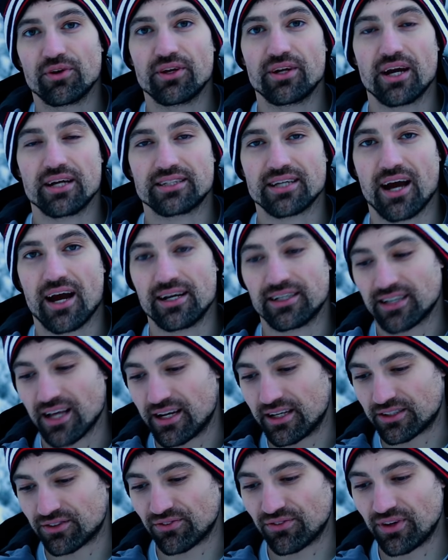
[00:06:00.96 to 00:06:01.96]
really nice ice,
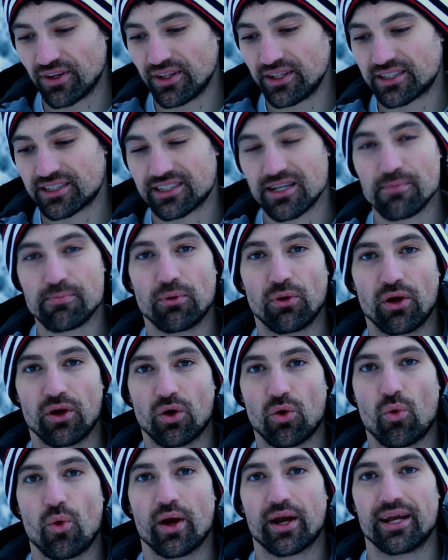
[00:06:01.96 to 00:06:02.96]
and it's really simple and
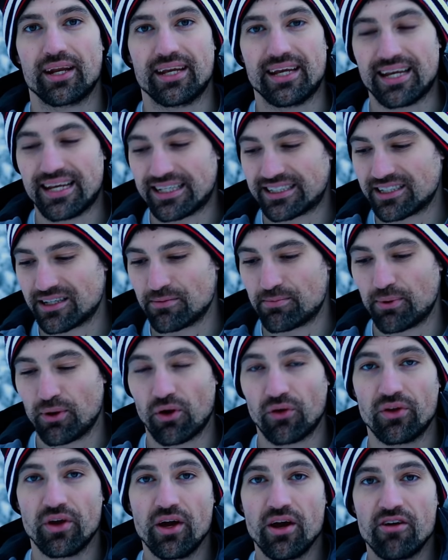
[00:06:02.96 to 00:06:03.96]
quick and easy to
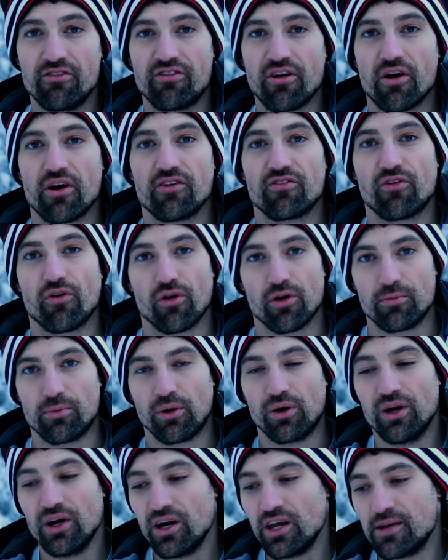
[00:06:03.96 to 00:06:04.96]
build, very
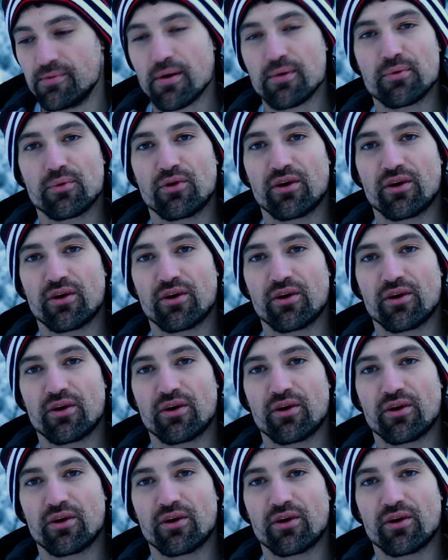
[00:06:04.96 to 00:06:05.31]
affordable. You might be